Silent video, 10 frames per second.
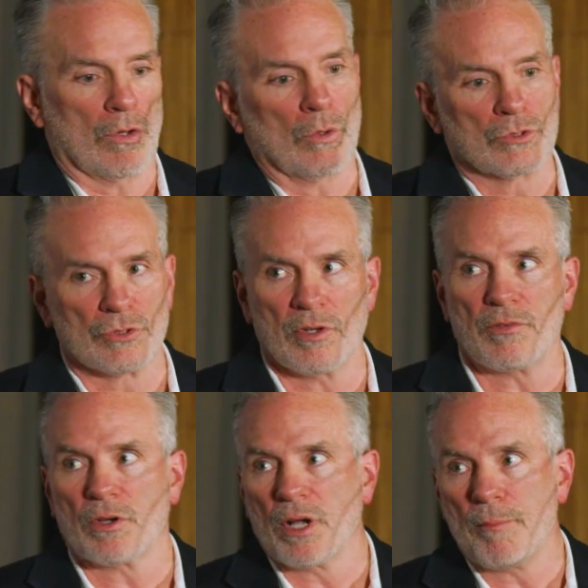culture of
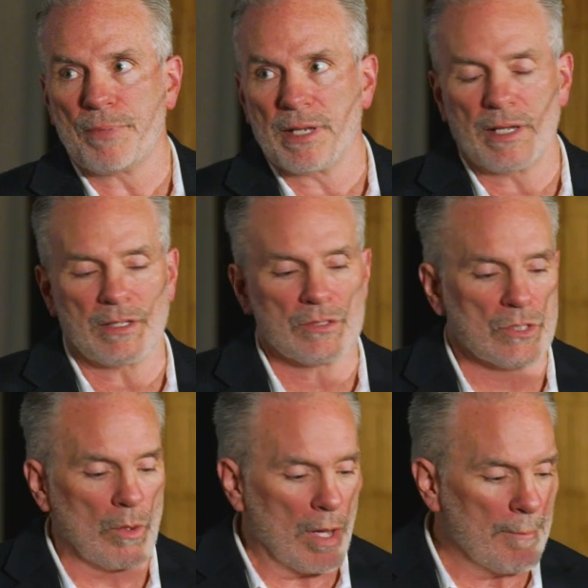your company and
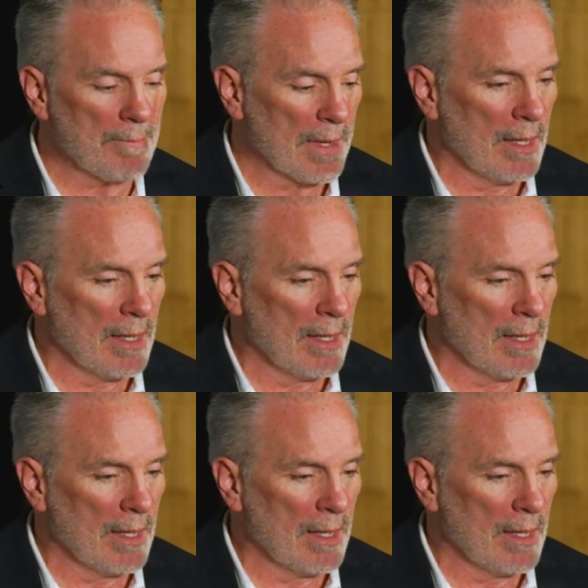so on.